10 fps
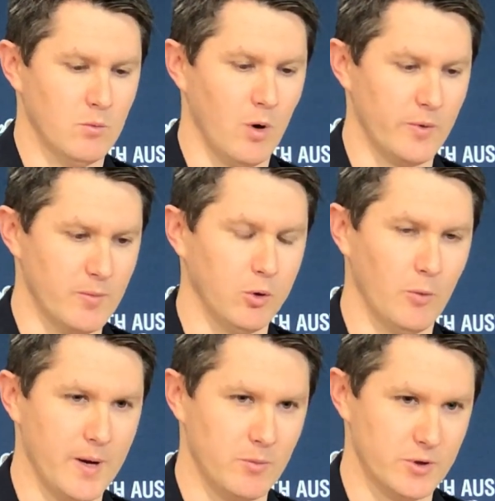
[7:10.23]
what we implore
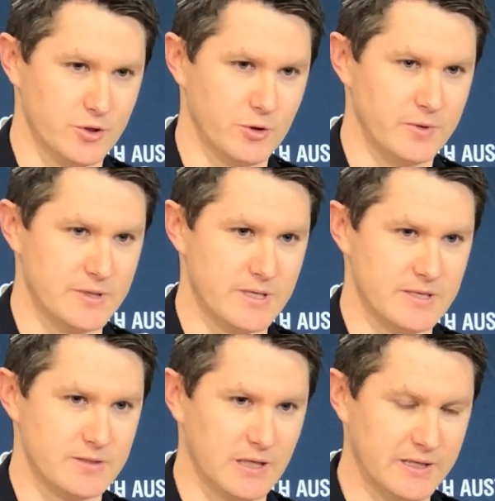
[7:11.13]
people to do is
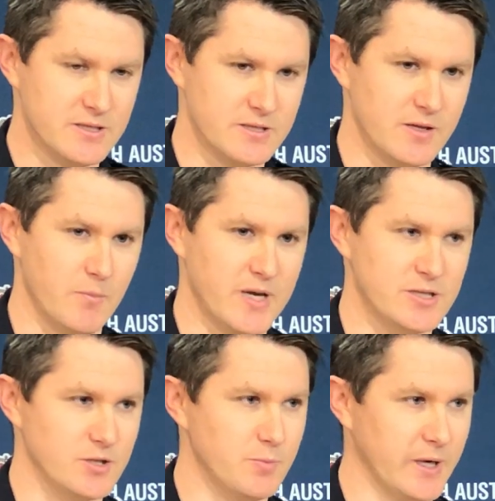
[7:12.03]
to listen to the
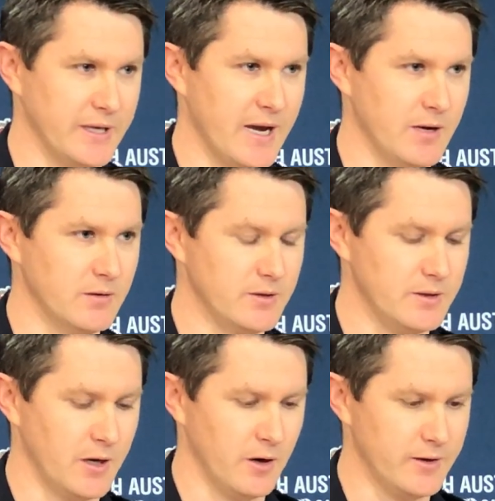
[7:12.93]
message, but again,
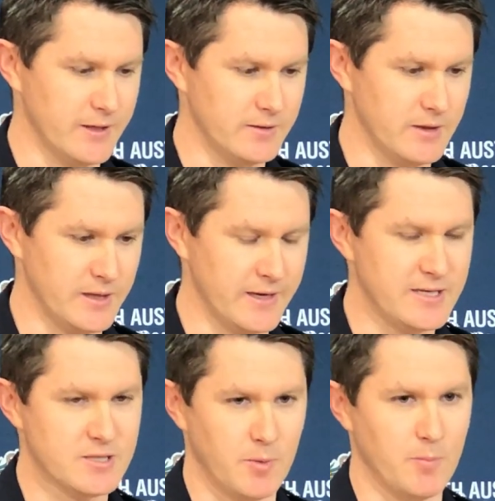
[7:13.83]
it
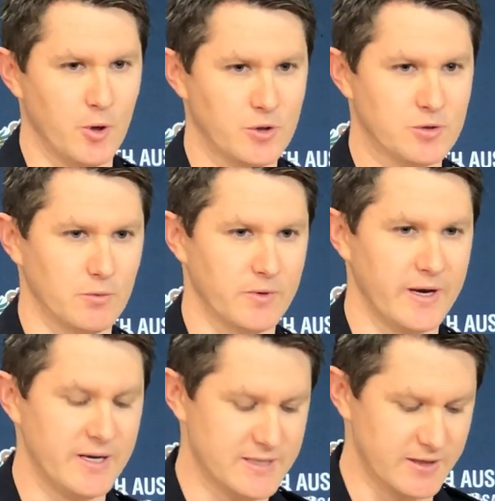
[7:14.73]
needs to be personal. They
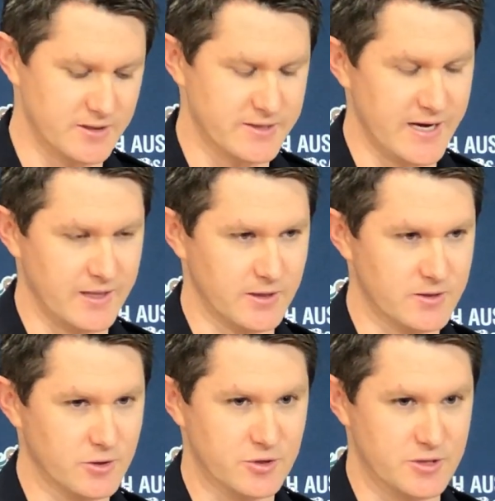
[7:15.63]
need to understand that
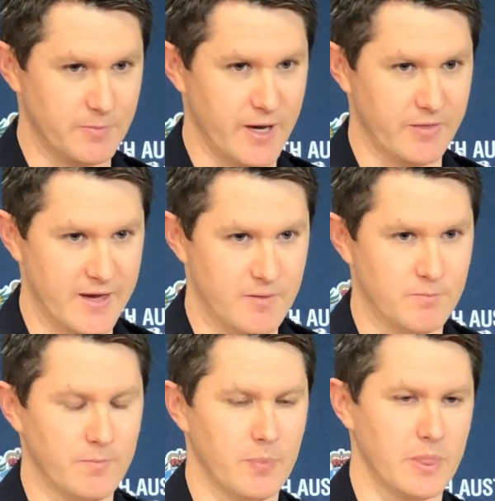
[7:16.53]
it's not just about
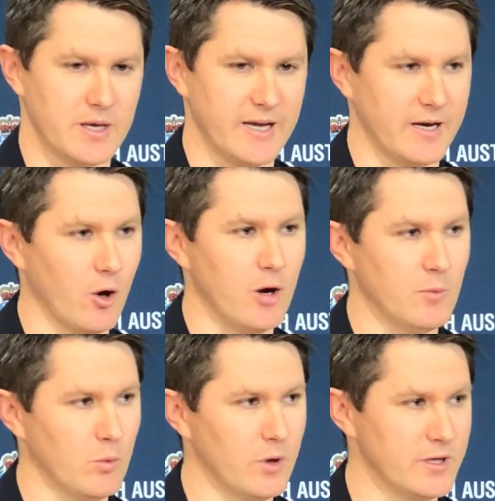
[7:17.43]
them getting home
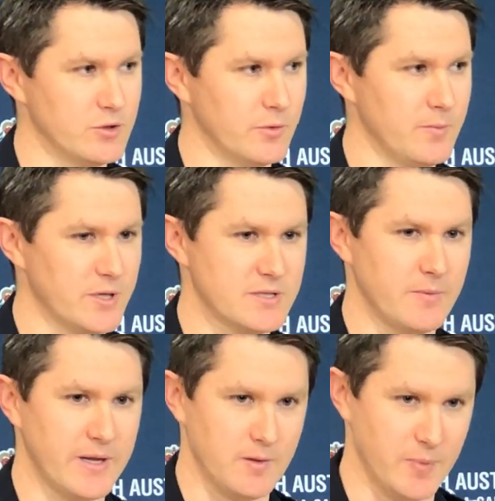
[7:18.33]
or what they're doing, but it's
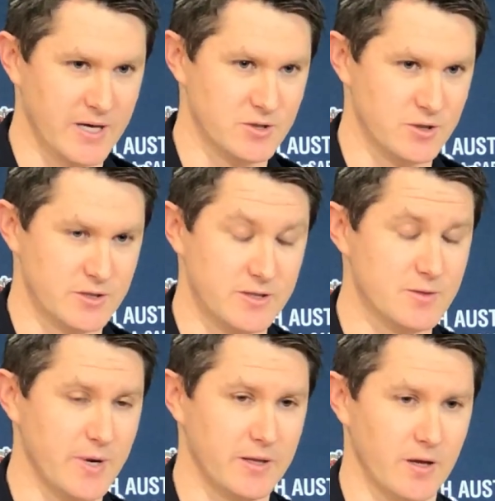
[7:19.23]
about their passengers and it's
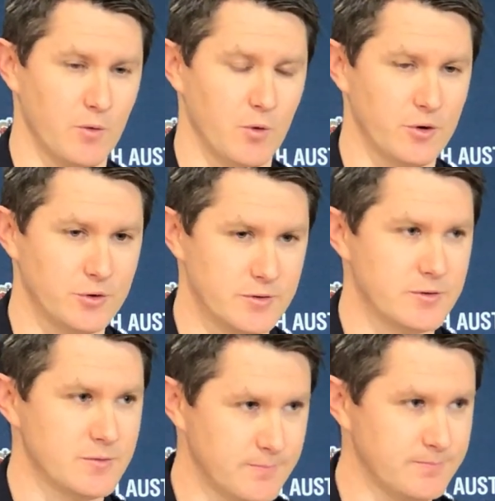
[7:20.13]
about the other road
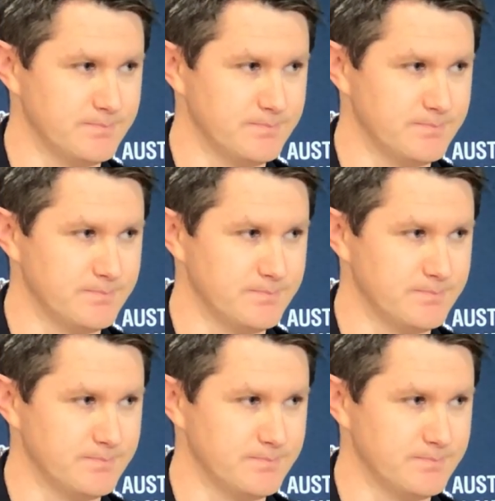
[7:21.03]
users.